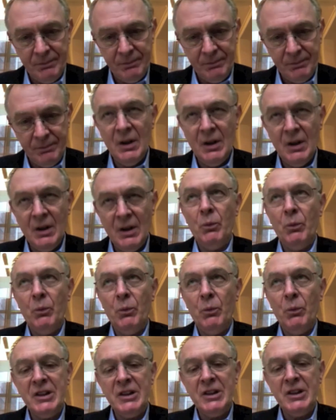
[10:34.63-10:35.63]
Whereas
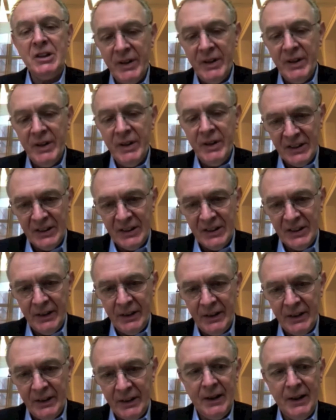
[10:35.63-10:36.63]
increasingly,
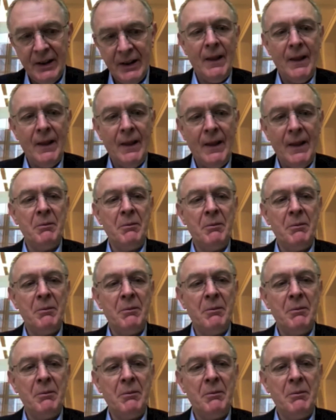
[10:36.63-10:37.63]
I think it's always
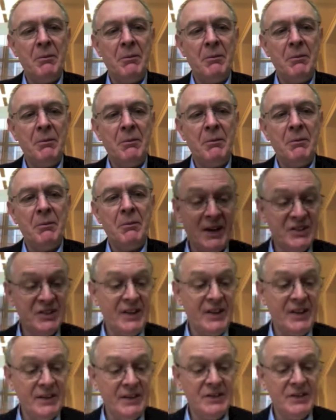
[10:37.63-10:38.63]
been the case to some
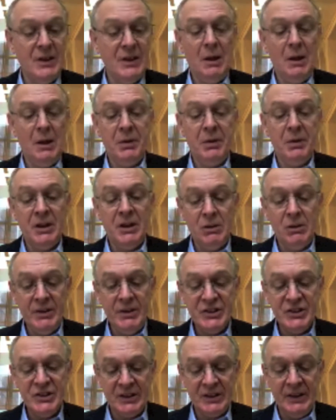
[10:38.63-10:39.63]
extent, but
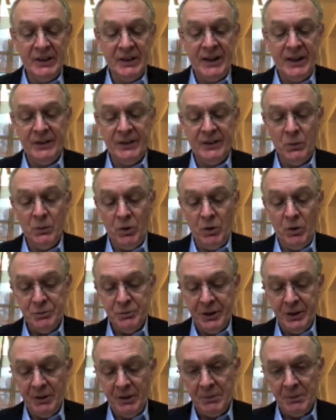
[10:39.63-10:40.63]
increasingly the
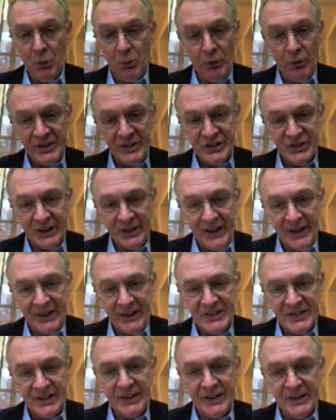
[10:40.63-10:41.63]
world's becoming more
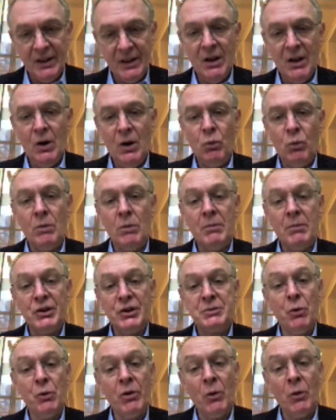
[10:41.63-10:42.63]
interconnected. We're
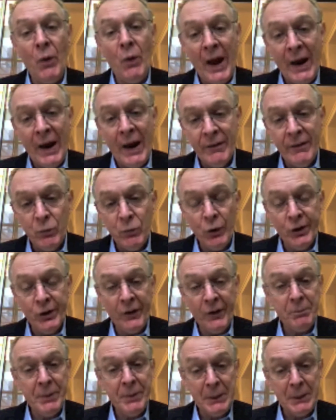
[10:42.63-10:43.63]
much more aware of
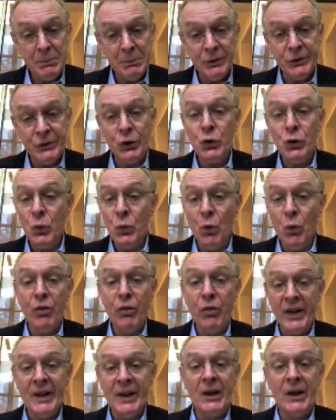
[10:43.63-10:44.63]
what other people do
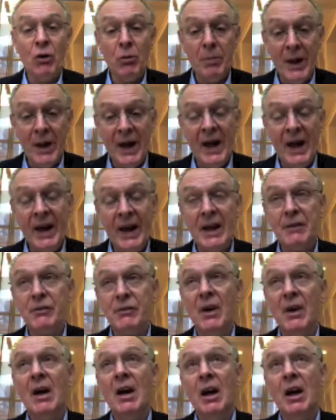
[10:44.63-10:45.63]
or think or
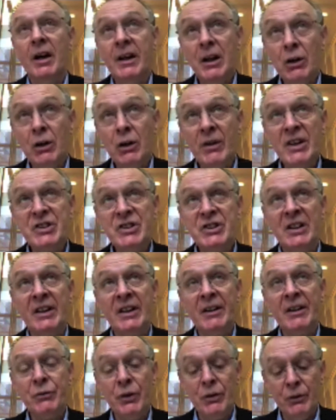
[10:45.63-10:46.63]
behave. And
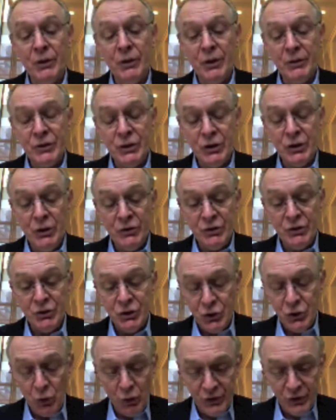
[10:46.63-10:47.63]
increasingly, to use a
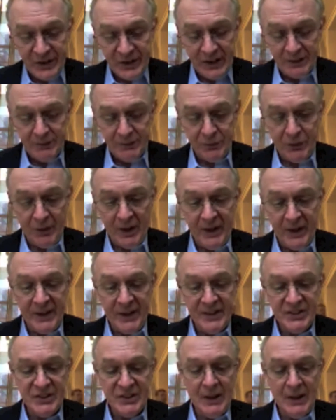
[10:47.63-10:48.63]
shorthand
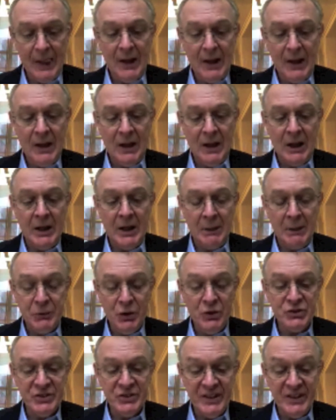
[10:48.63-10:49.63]
phrase, and I'm
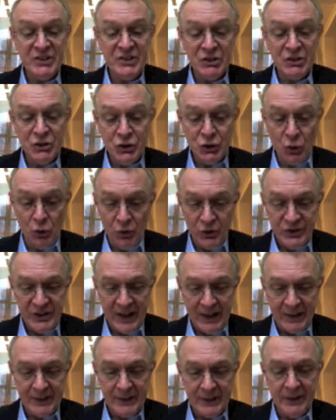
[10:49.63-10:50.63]
using this in
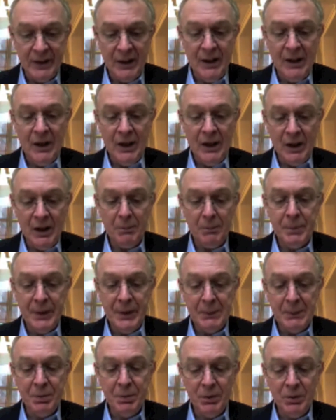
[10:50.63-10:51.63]
shorthand,
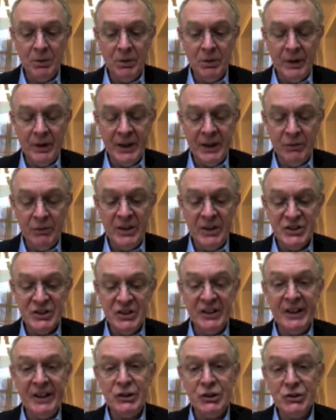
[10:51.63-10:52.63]
people
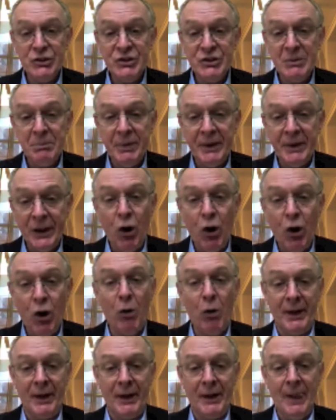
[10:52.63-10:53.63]
increasingly just simply
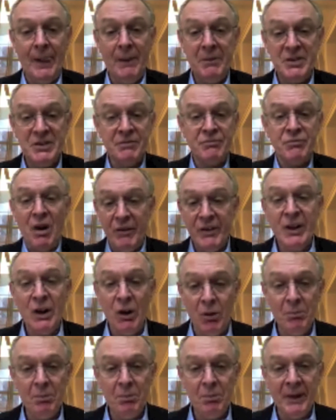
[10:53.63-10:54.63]
copy. It's a very
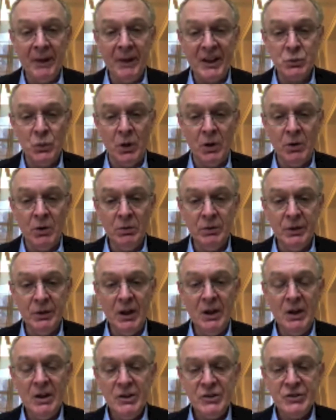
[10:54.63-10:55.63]
complex
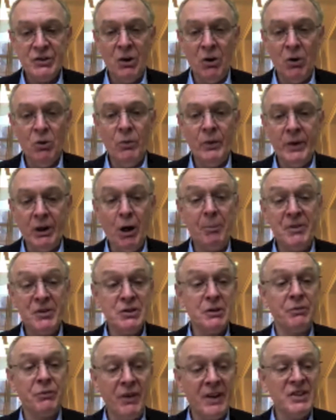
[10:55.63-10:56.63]
world. So we
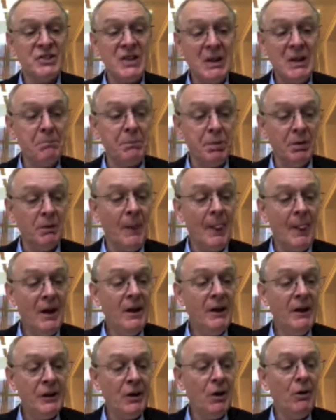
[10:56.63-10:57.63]
copy. So for example,
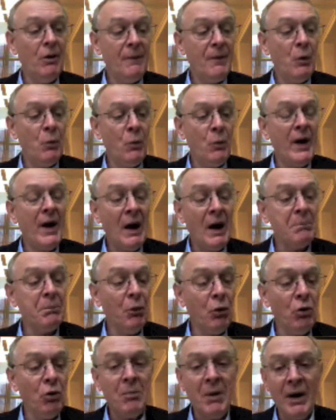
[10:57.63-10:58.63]
you know, when I
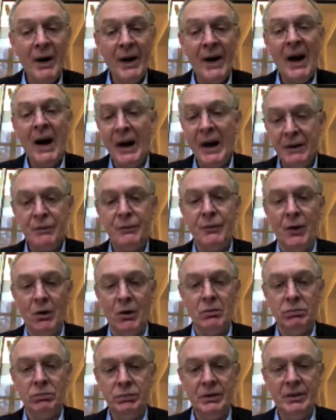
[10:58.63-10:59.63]
bought my
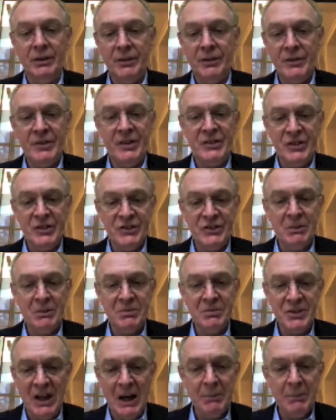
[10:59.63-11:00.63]
iPhone, this is
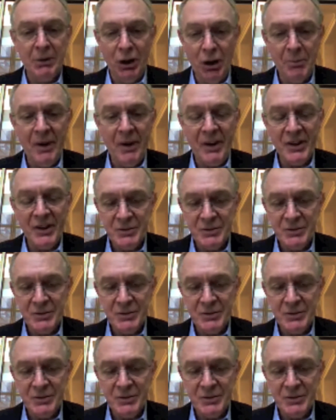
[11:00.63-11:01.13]
some time ago, my